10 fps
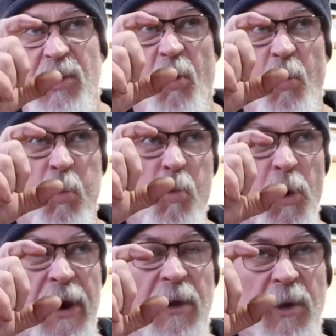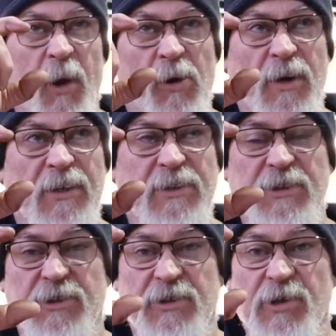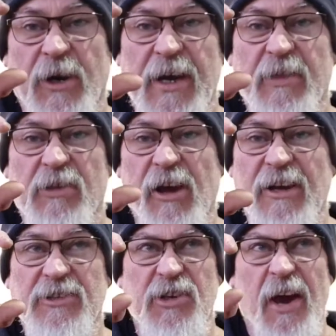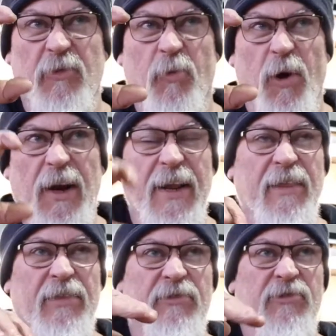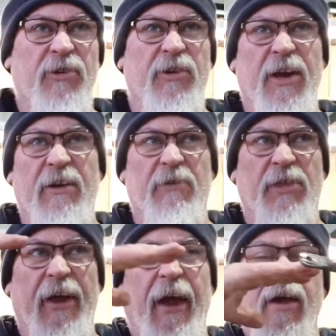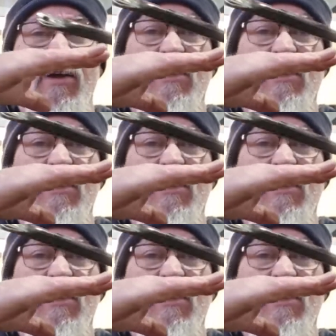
then I'll work out the lock links just so I can get the exact right length, so you get everything